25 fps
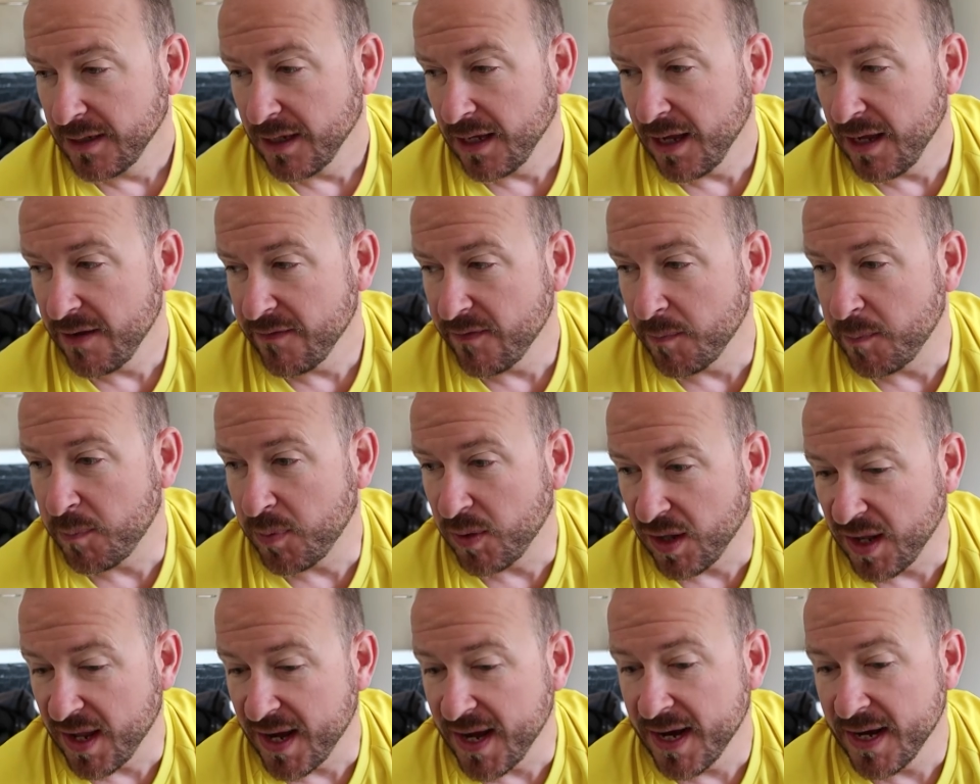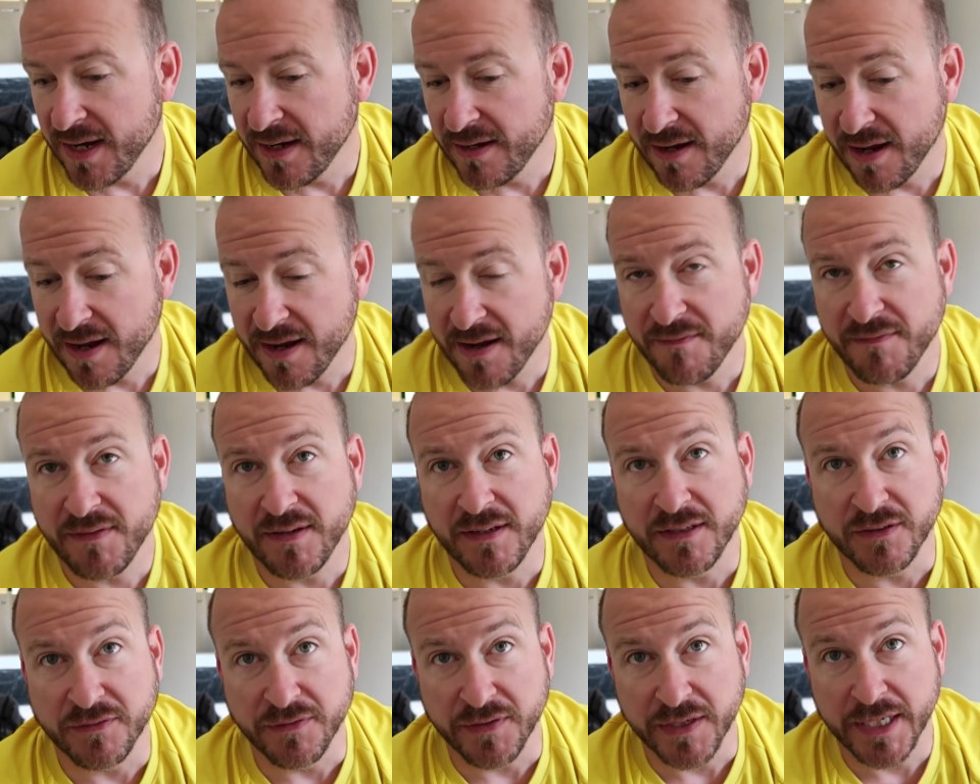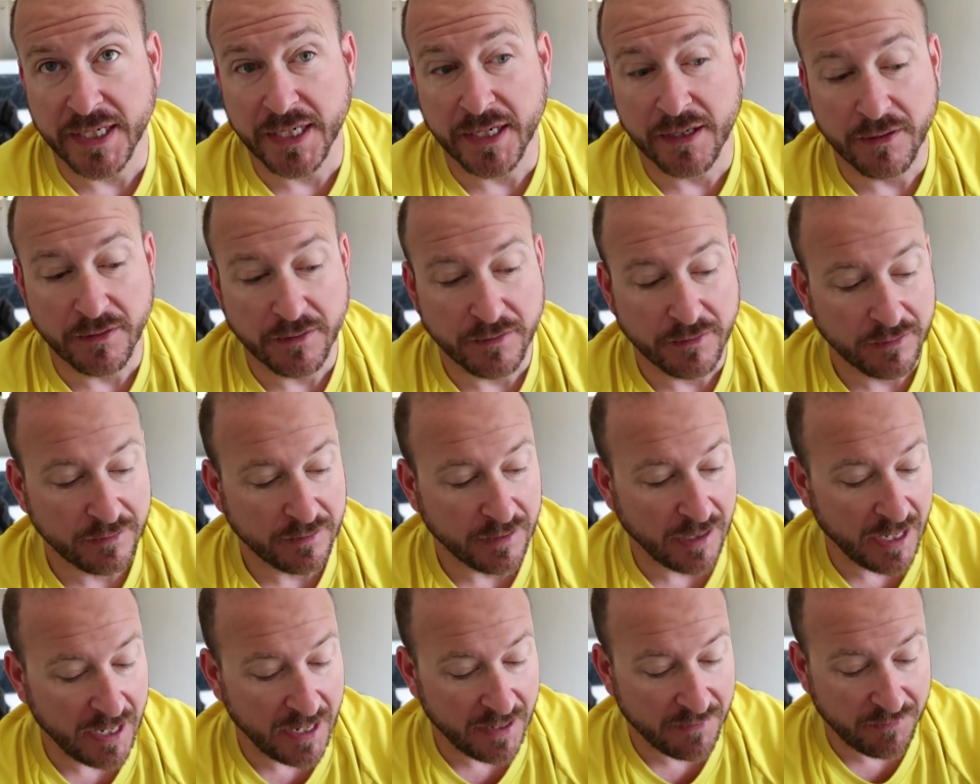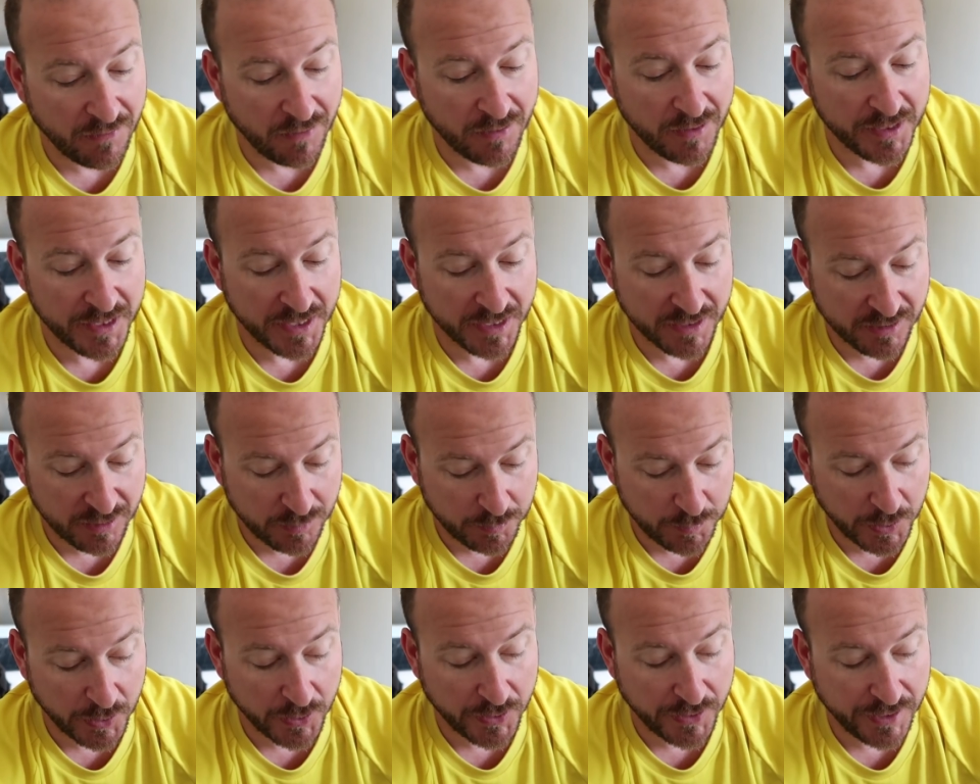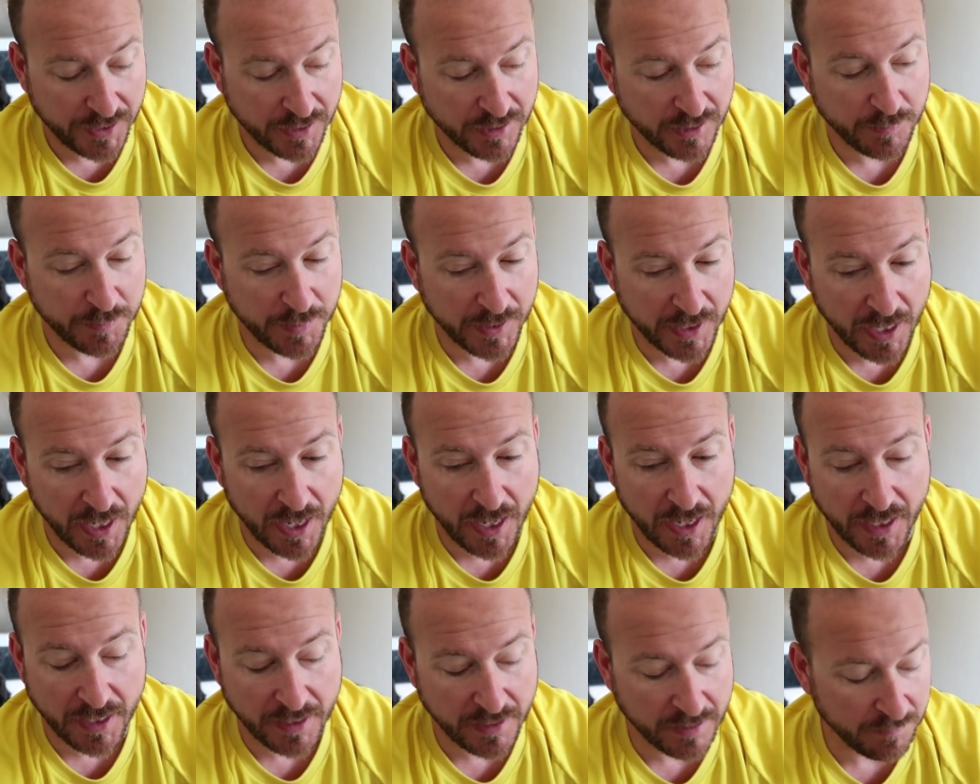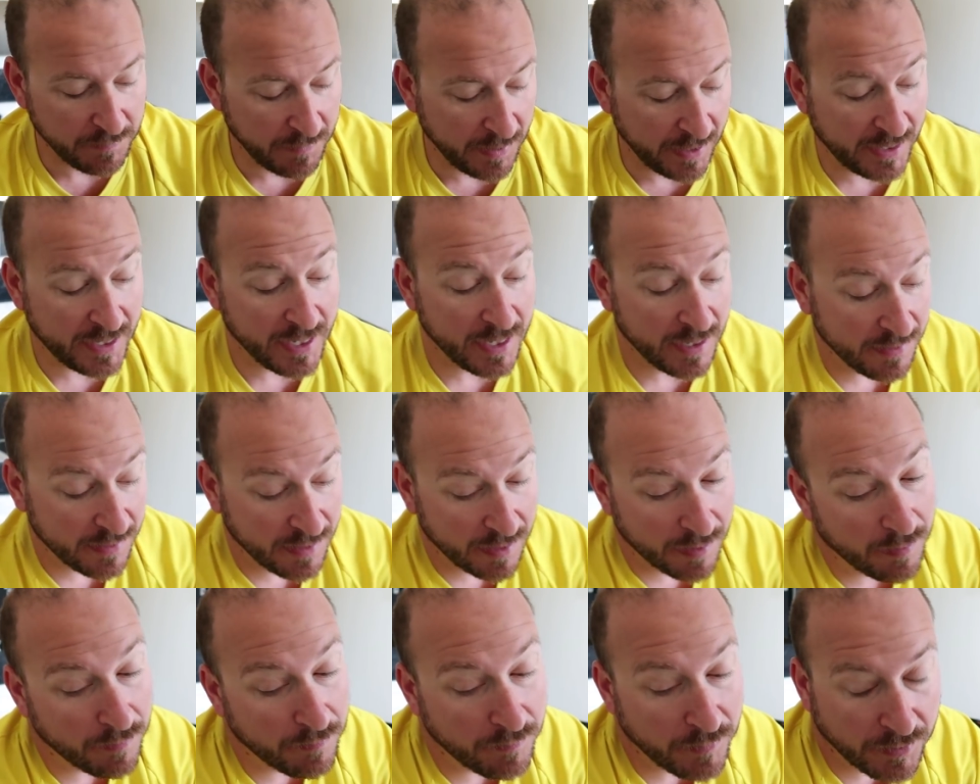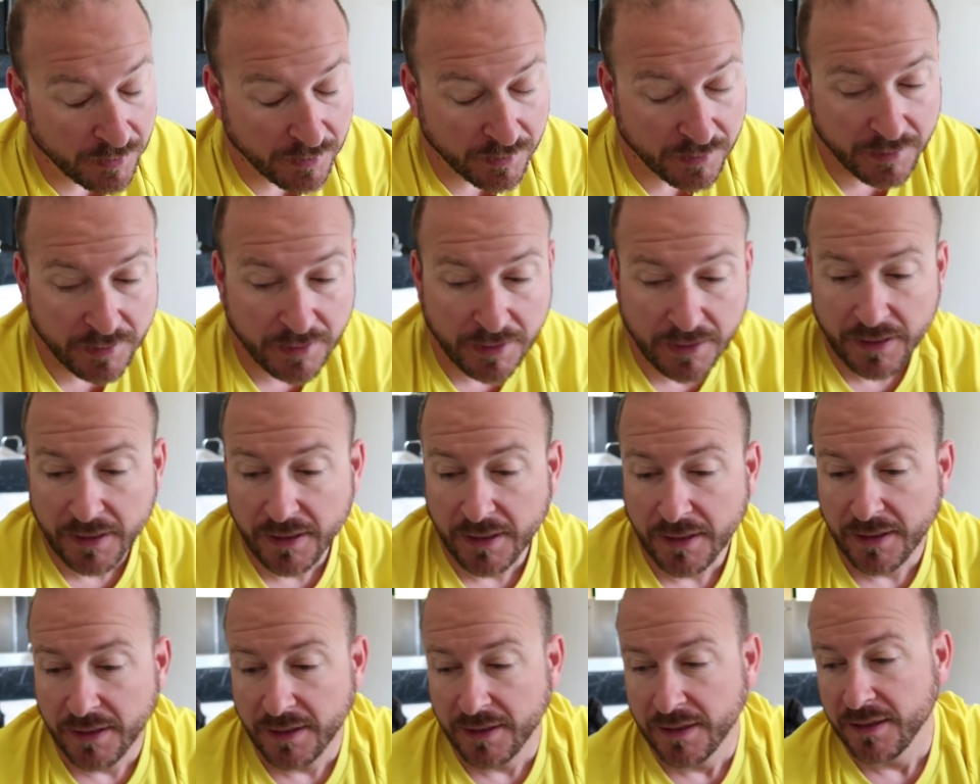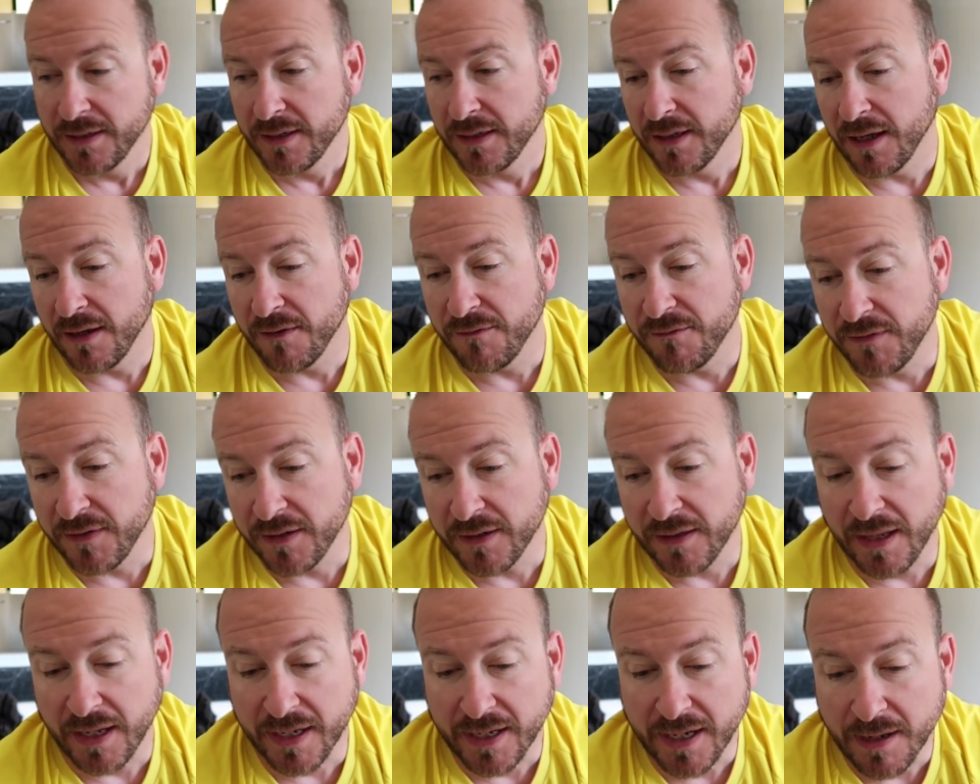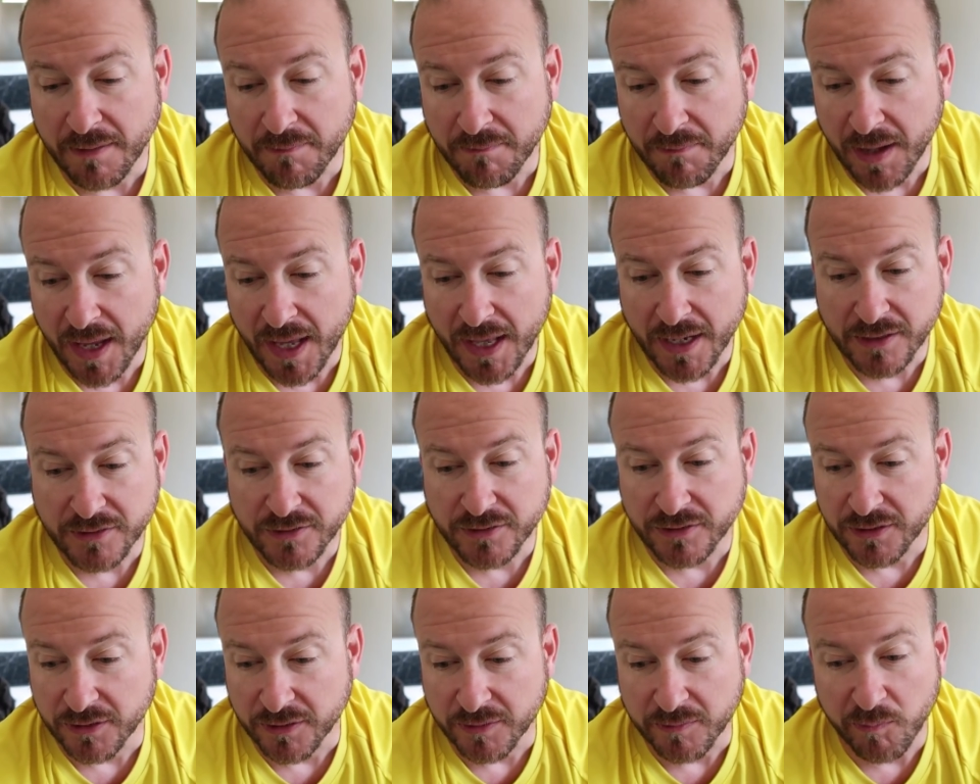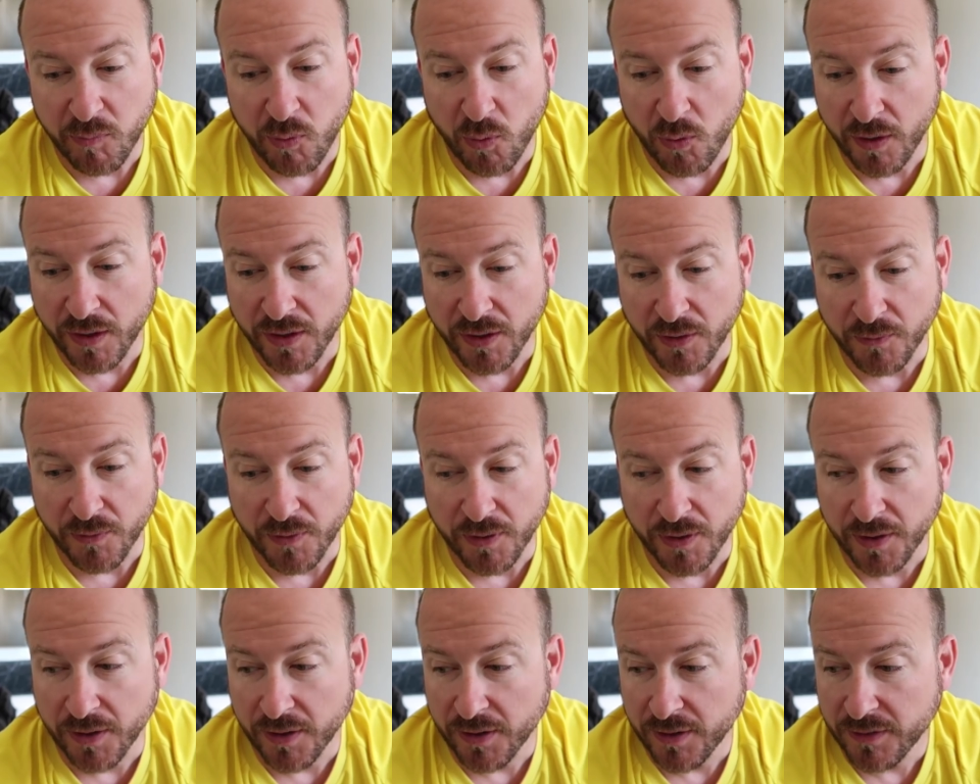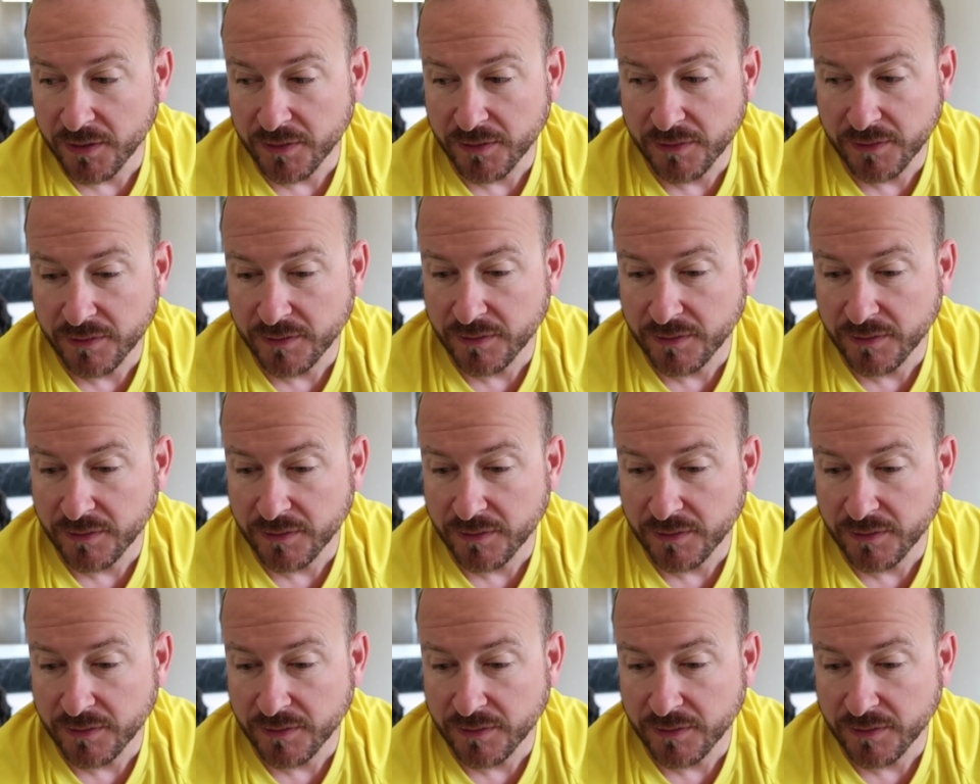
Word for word: I have a plan, I have these videos, I have all the experience behind making them, and I feel like I'm at a certain point where